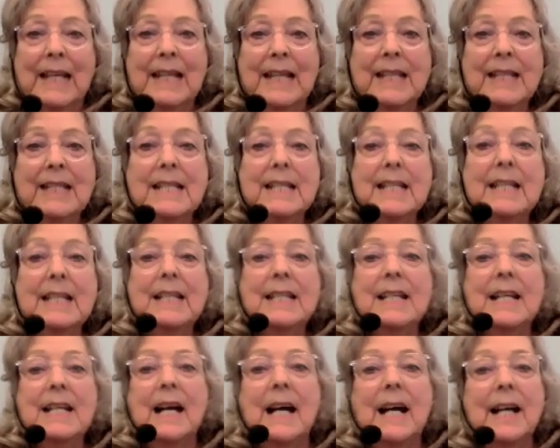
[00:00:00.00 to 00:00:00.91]
In the Digha
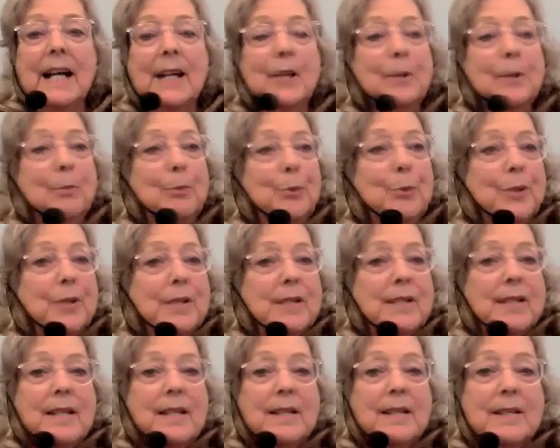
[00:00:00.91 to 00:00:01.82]
Nikaya, the Buddha
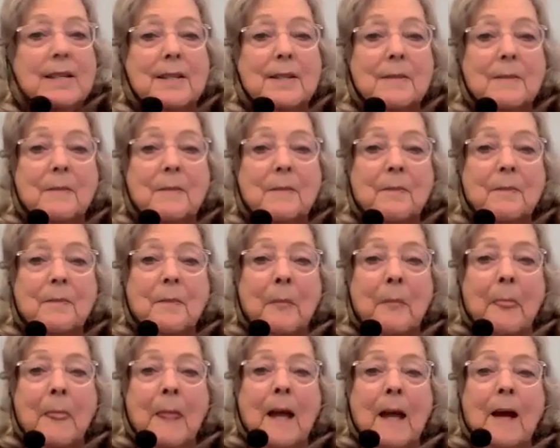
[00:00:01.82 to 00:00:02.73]
says,
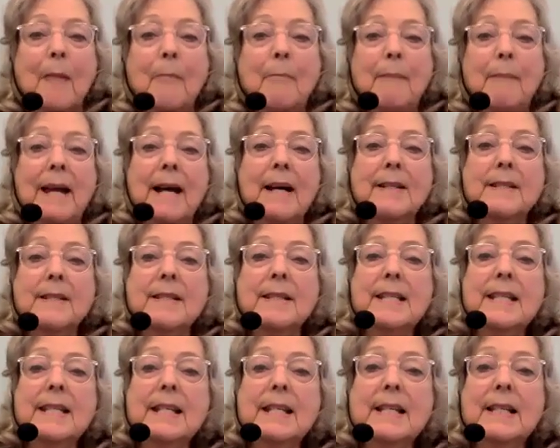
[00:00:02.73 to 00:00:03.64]

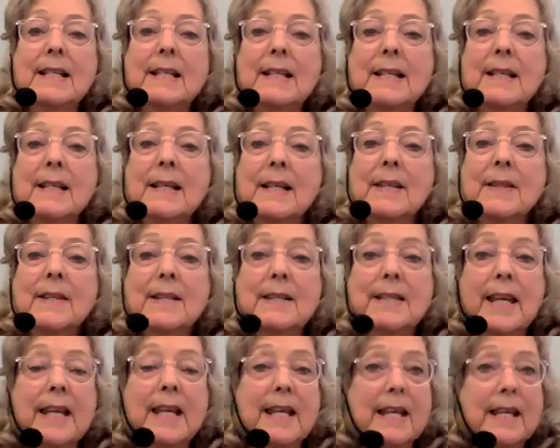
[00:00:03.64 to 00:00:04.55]
abandoning the
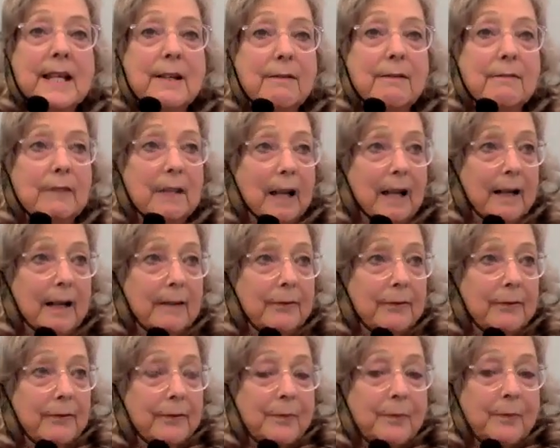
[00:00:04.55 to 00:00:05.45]
taking of
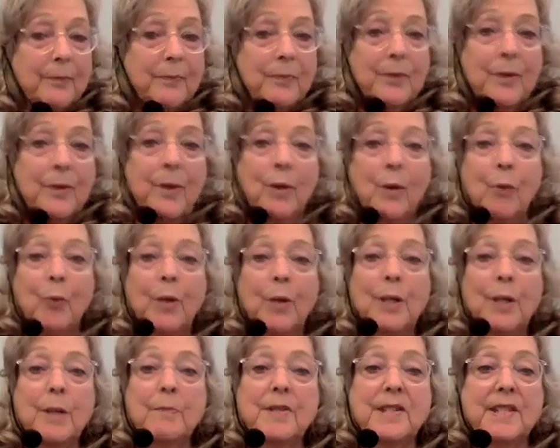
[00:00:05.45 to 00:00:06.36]
life,
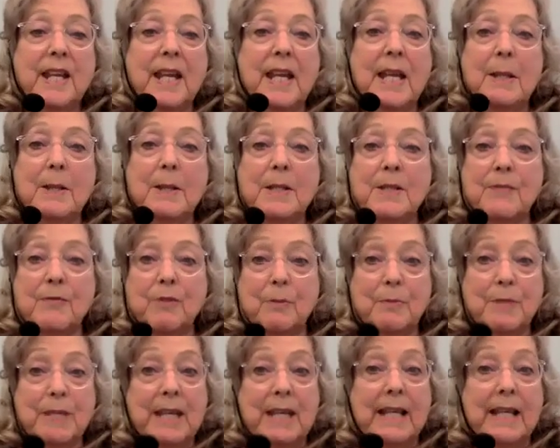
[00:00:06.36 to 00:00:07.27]
one abstains
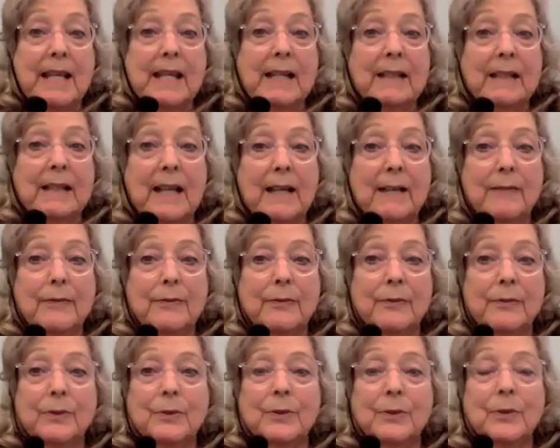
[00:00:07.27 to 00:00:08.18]
from taking
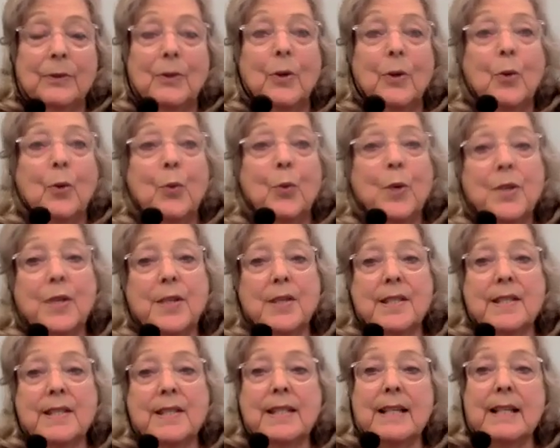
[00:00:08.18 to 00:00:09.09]
life. With a
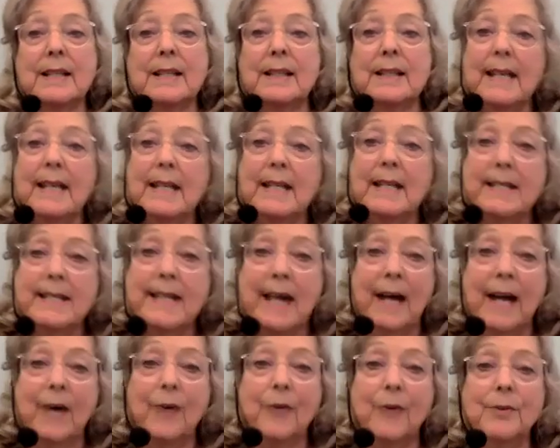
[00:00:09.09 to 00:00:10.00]
stick laid
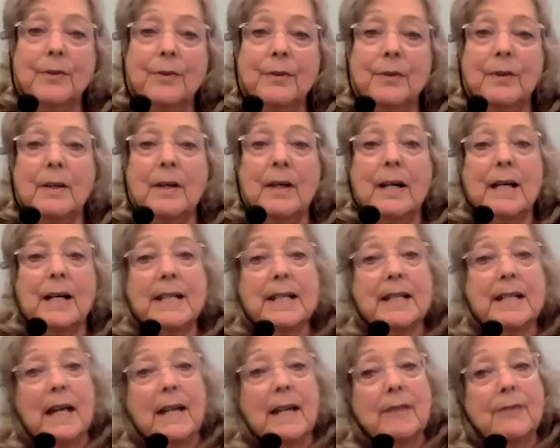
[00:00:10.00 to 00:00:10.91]
down, a
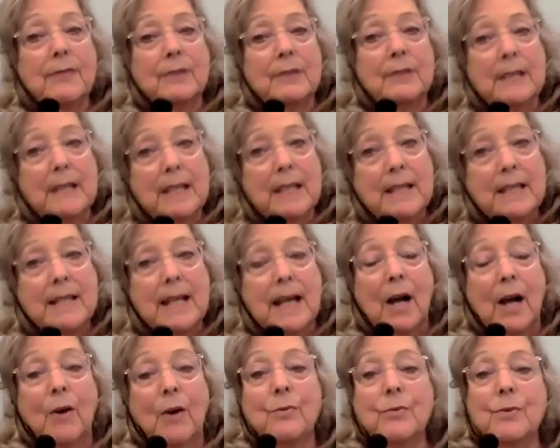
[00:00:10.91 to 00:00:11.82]
knife laid
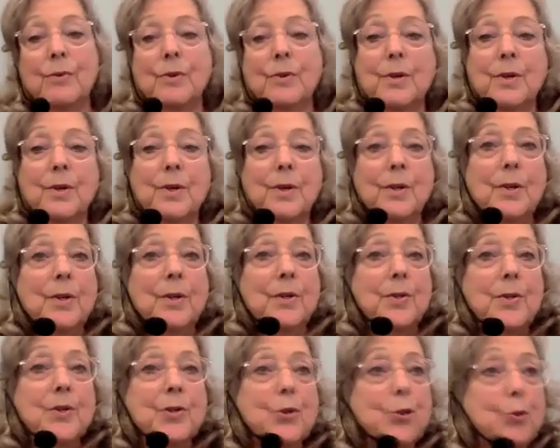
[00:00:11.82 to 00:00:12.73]
down,
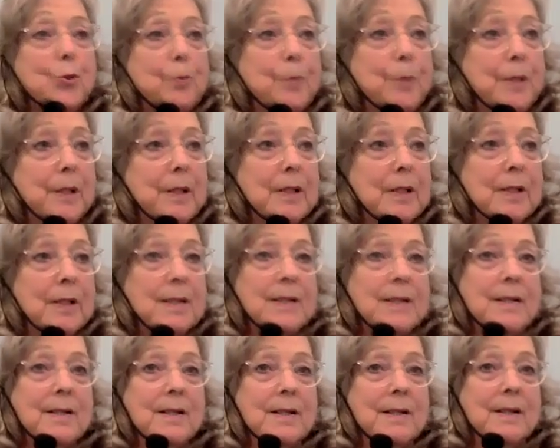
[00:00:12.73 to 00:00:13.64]

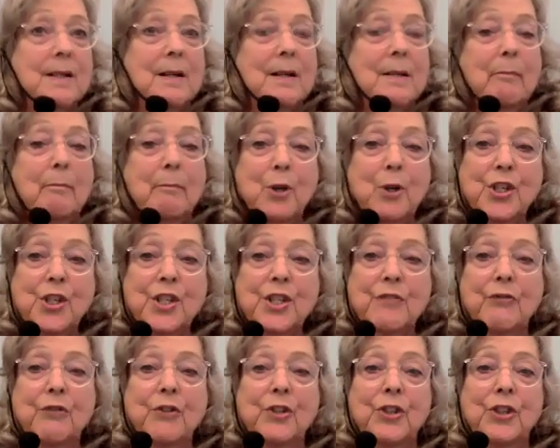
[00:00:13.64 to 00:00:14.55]
scrupulous,
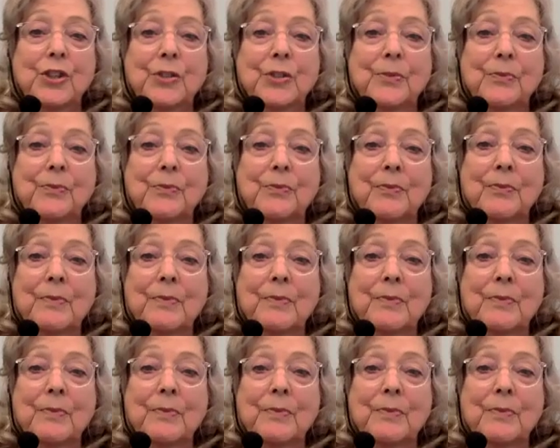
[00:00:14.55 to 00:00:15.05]
merciful,